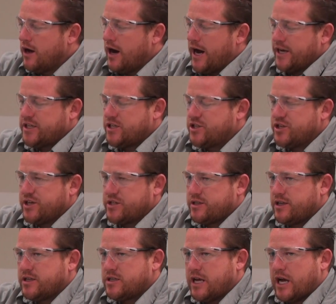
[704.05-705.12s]
I suggest
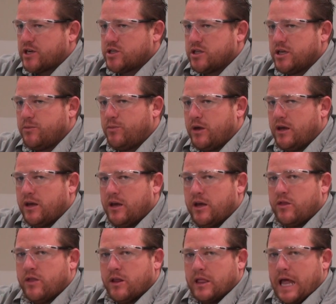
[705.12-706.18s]
this actually
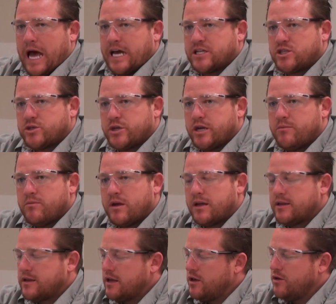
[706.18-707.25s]
be the last
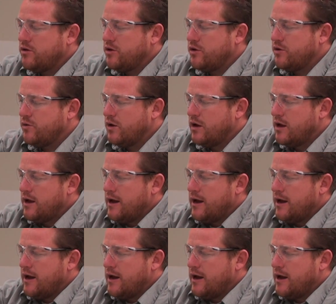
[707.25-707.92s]
treatment that you do,